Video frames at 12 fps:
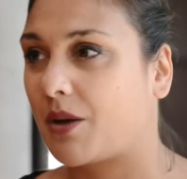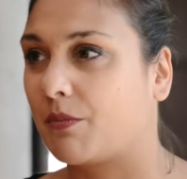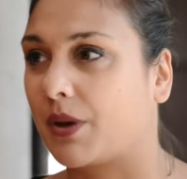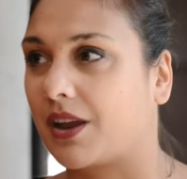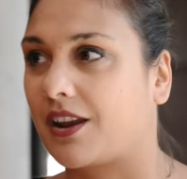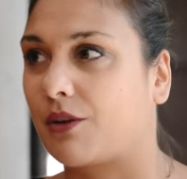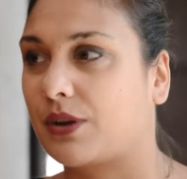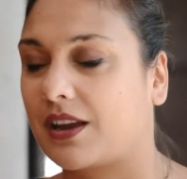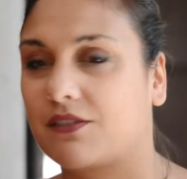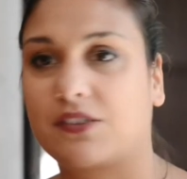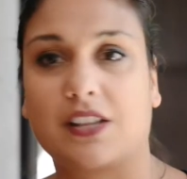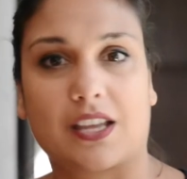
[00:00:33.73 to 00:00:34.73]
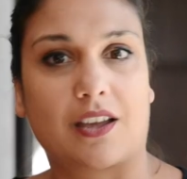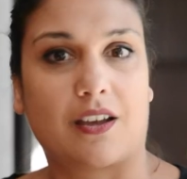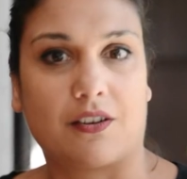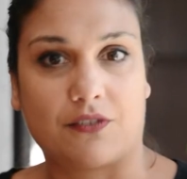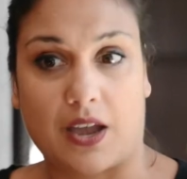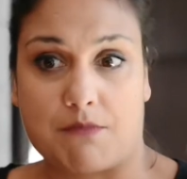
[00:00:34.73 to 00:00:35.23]
But I had a feeling
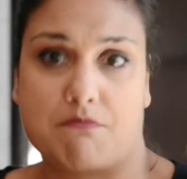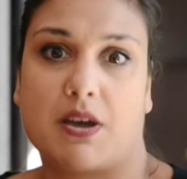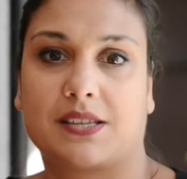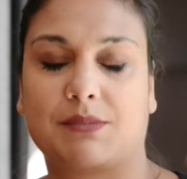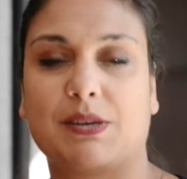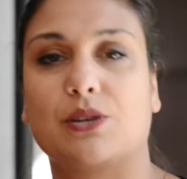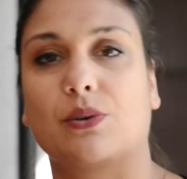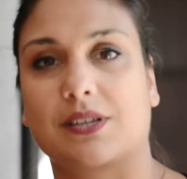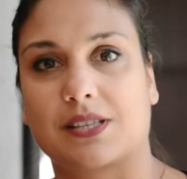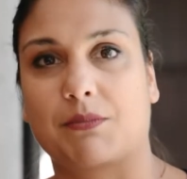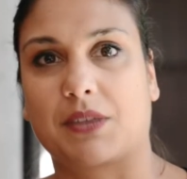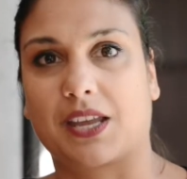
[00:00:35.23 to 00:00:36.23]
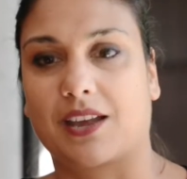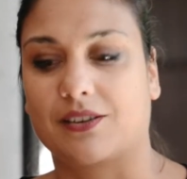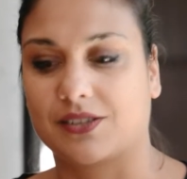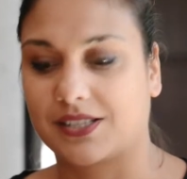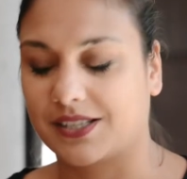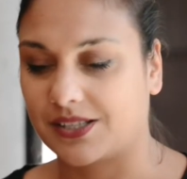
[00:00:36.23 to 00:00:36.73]
of I must be doing something
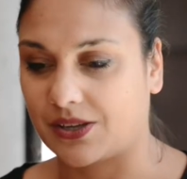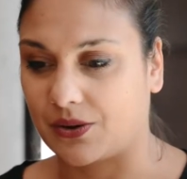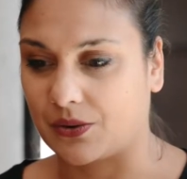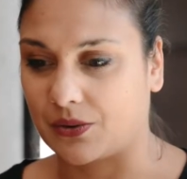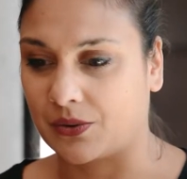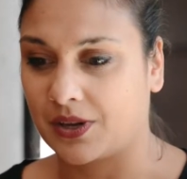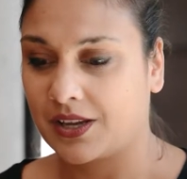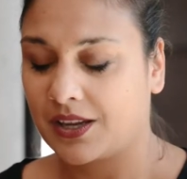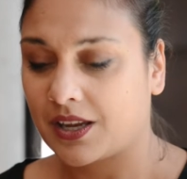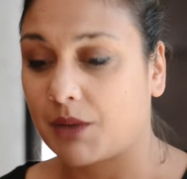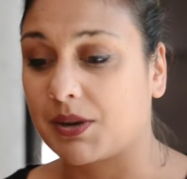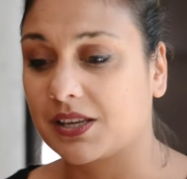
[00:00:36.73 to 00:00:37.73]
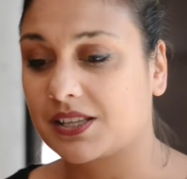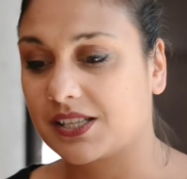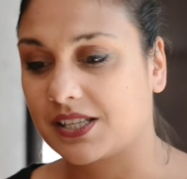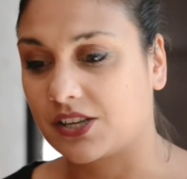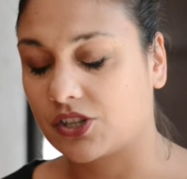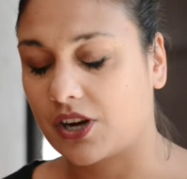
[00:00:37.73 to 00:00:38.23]
else. So coming into the
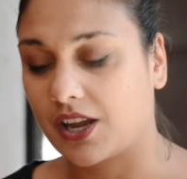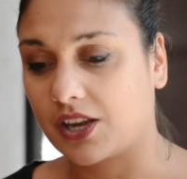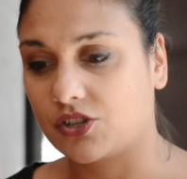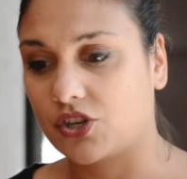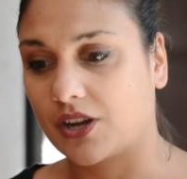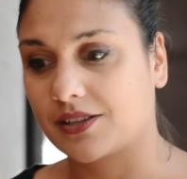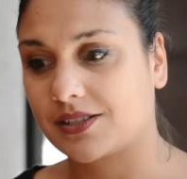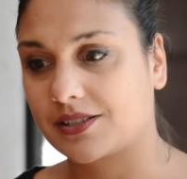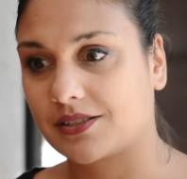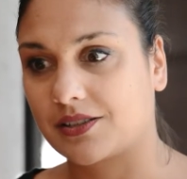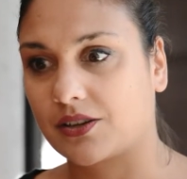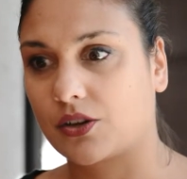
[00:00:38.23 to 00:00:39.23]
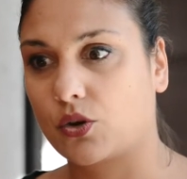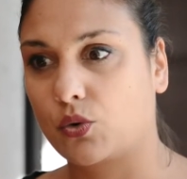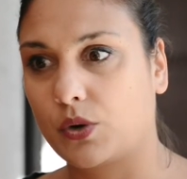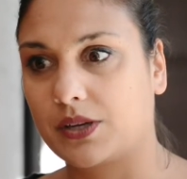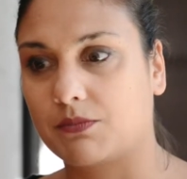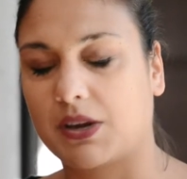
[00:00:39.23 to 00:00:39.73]
session, I had just
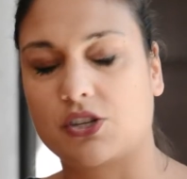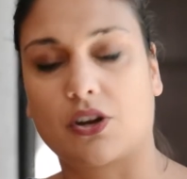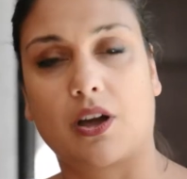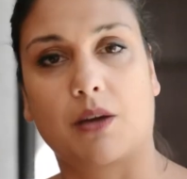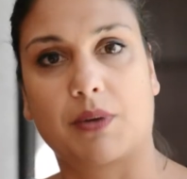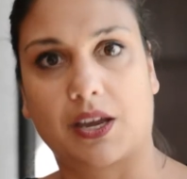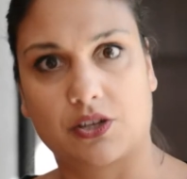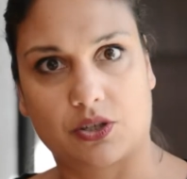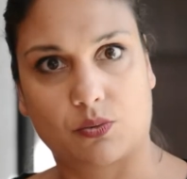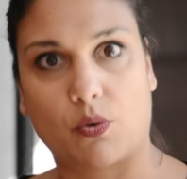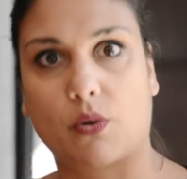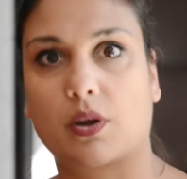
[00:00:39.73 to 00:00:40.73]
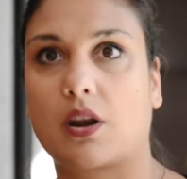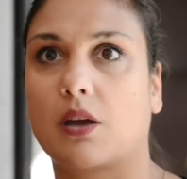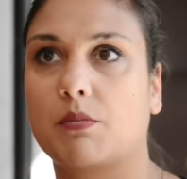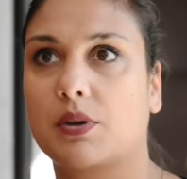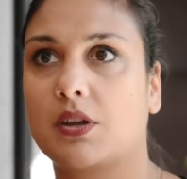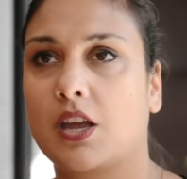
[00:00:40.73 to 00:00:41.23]
quit my job. I had just woken
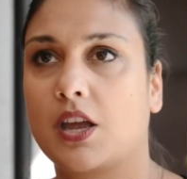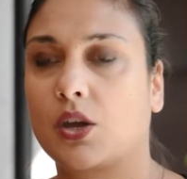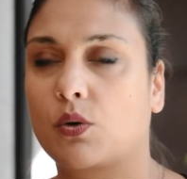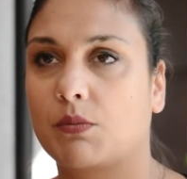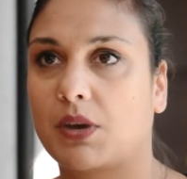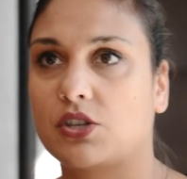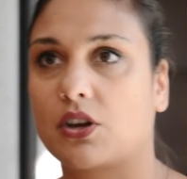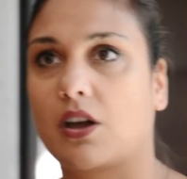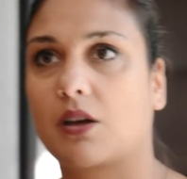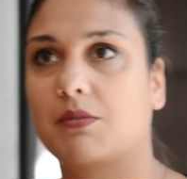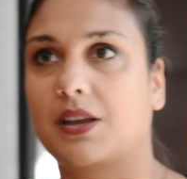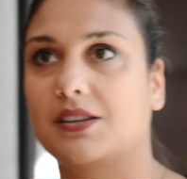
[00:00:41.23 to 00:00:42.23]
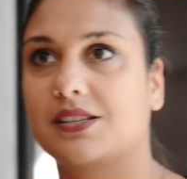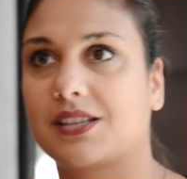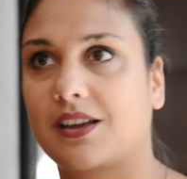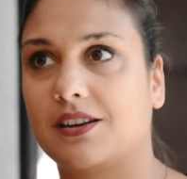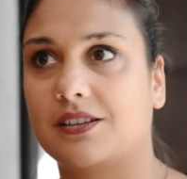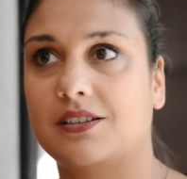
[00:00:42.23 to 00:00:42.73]
up quit my job and
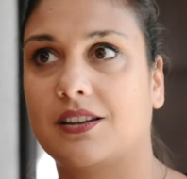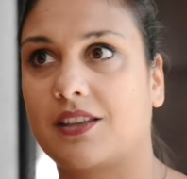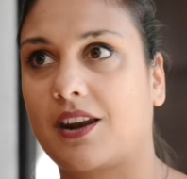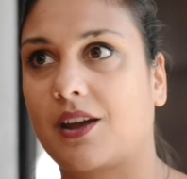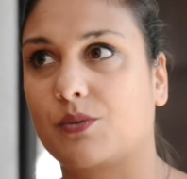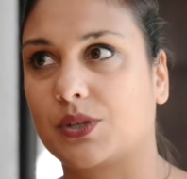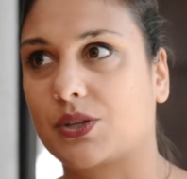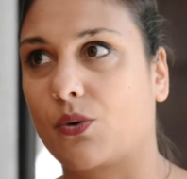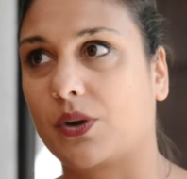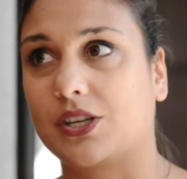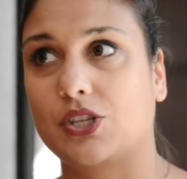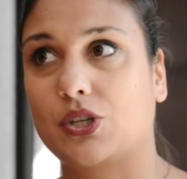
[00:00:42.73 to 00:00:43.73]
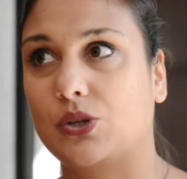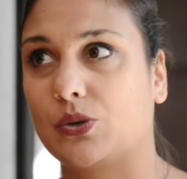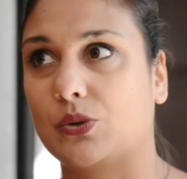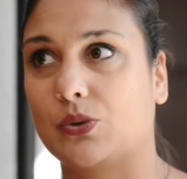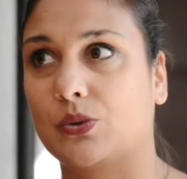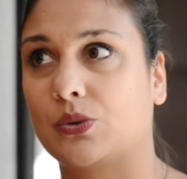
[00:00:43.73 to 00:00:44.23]
decided that I was going
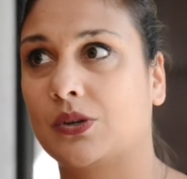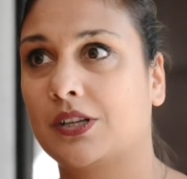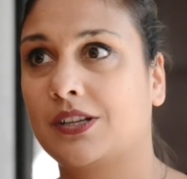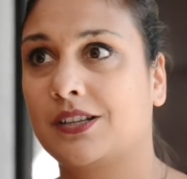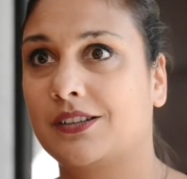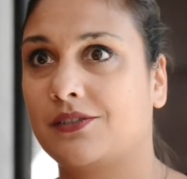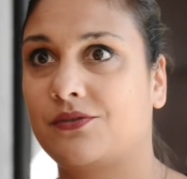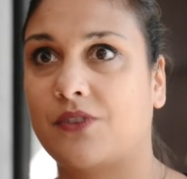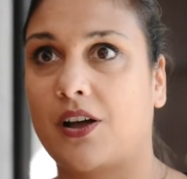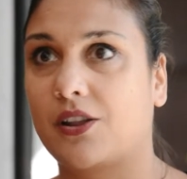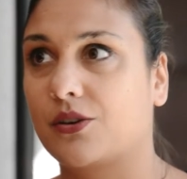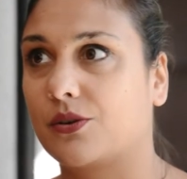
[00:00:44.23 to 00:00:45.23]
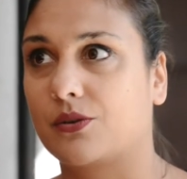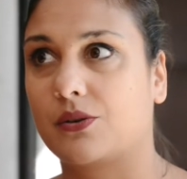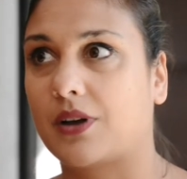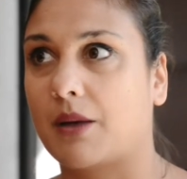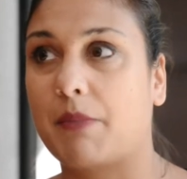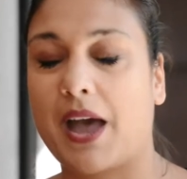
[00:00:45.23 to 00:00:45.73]
to
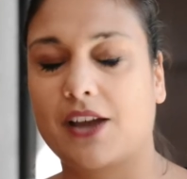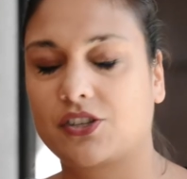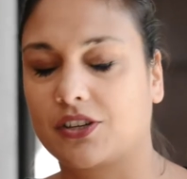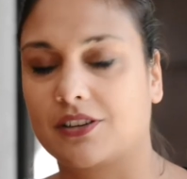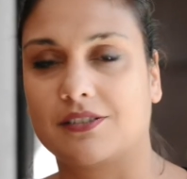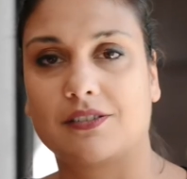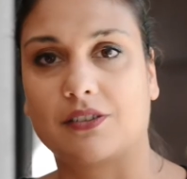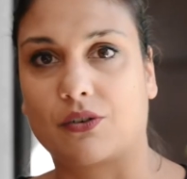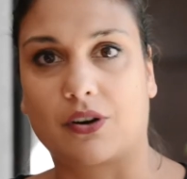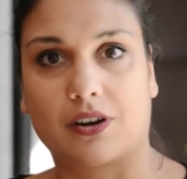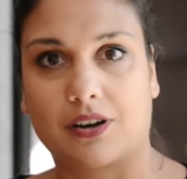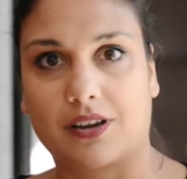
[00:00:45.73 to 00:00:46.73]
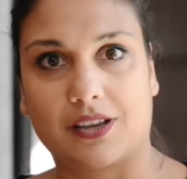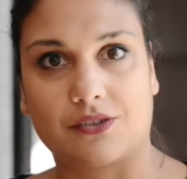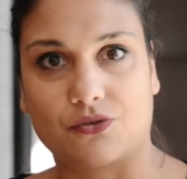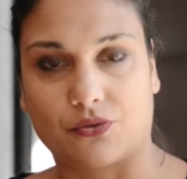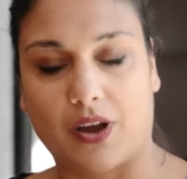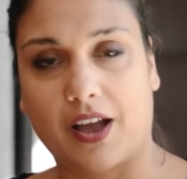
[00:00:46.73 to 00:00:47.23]
follow a passion or a
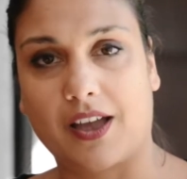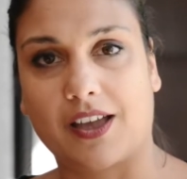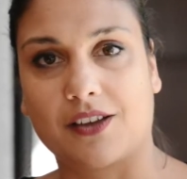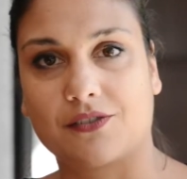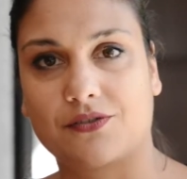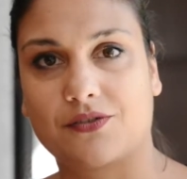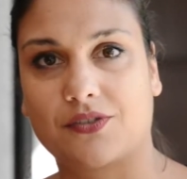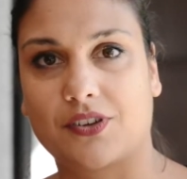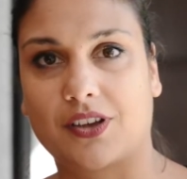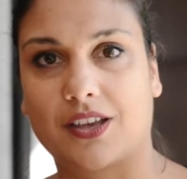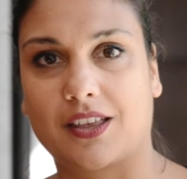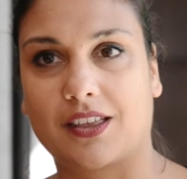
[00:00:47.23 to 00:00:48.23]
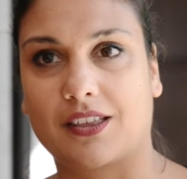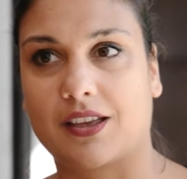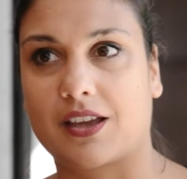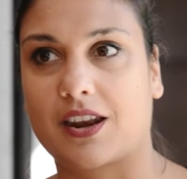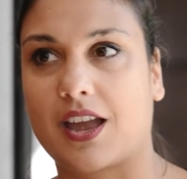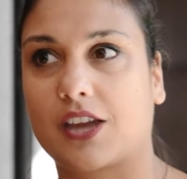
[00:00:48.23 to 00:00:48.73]
drive,
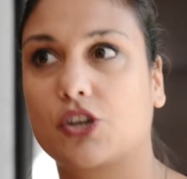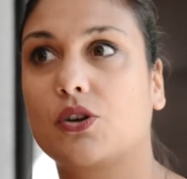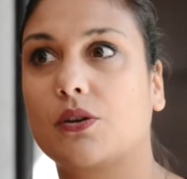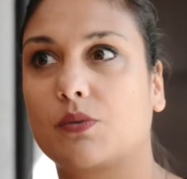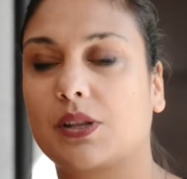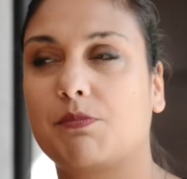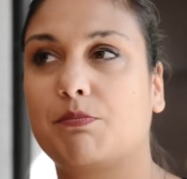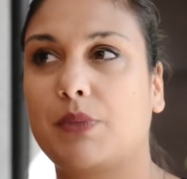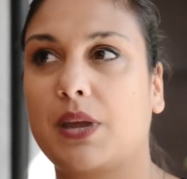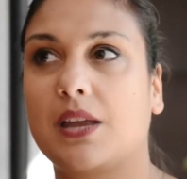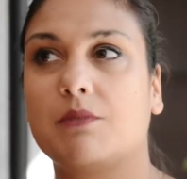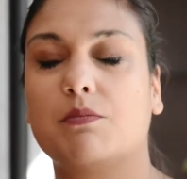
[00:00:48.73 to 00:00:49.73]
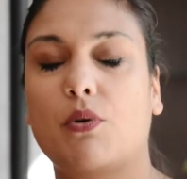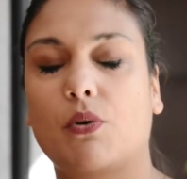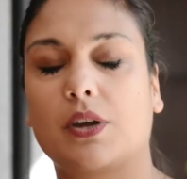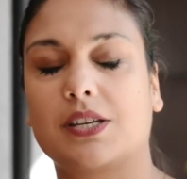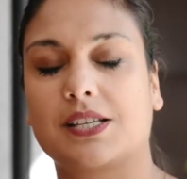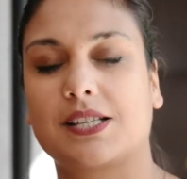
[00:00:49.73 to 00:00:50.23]
and I couldn't really
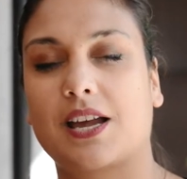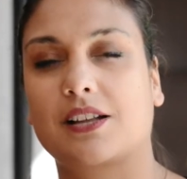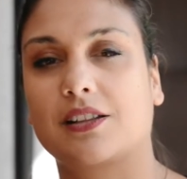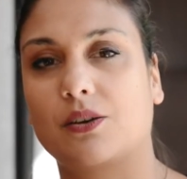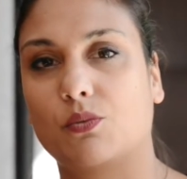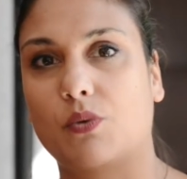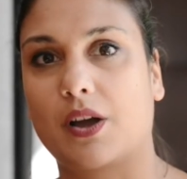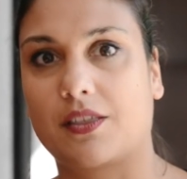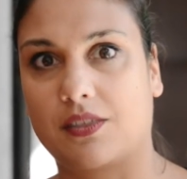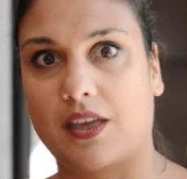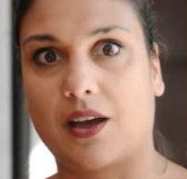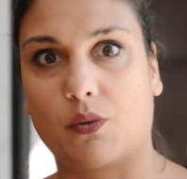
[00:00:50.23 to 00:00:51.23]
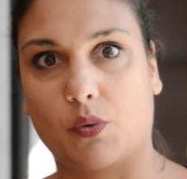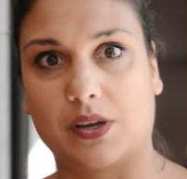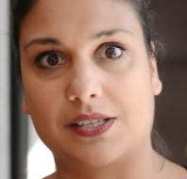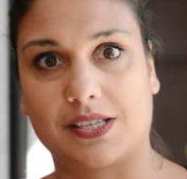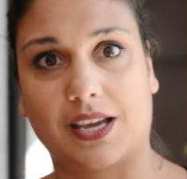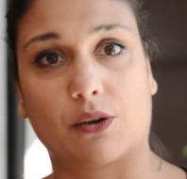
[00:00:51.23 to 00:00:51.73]
pinpoint exactly what that
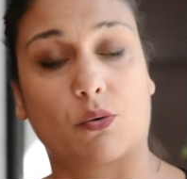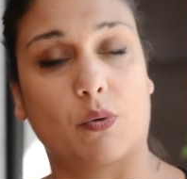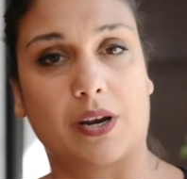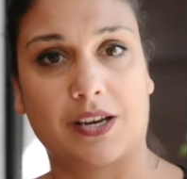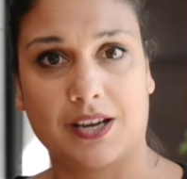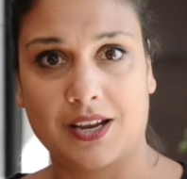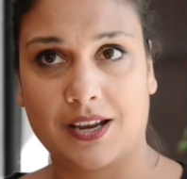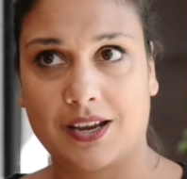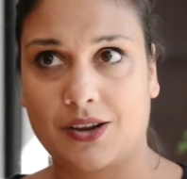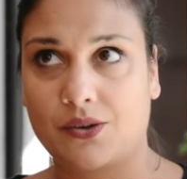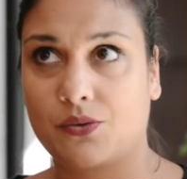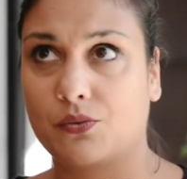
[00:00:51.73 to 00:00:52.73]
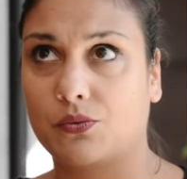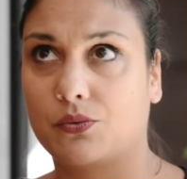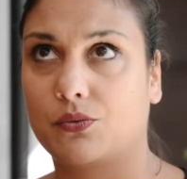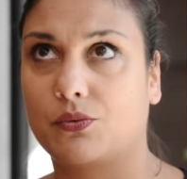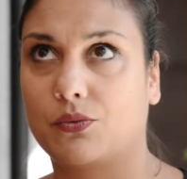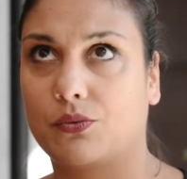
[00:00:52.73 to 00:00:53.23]
was yet or what
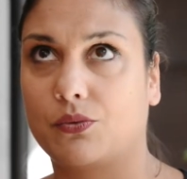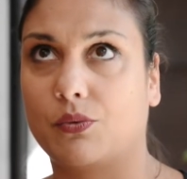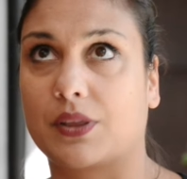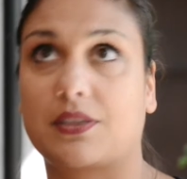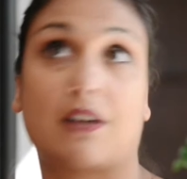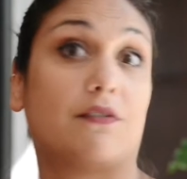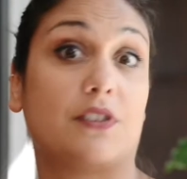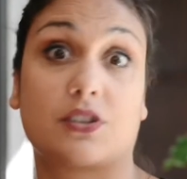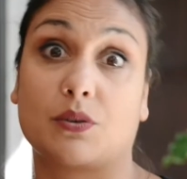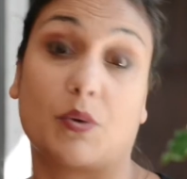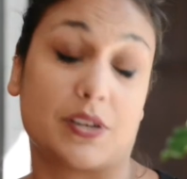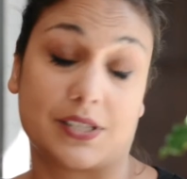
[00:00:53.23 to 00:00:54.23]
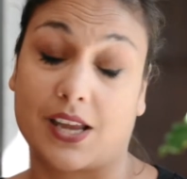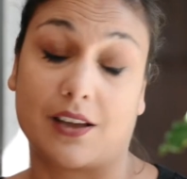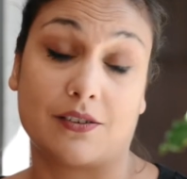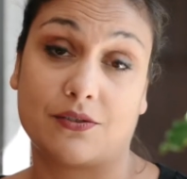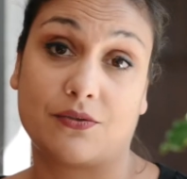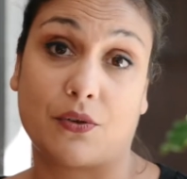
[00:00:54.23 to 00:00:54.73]
what that vision was yet
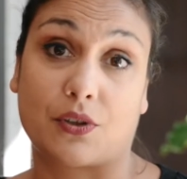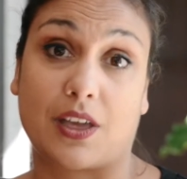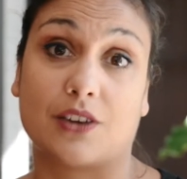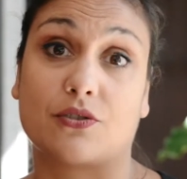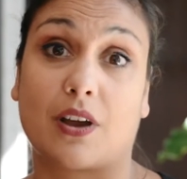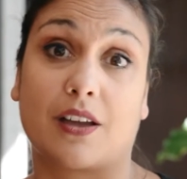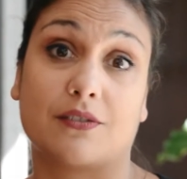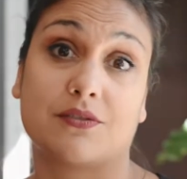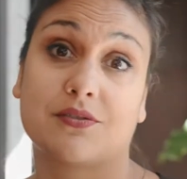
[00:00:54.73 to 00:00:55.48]
for that drive.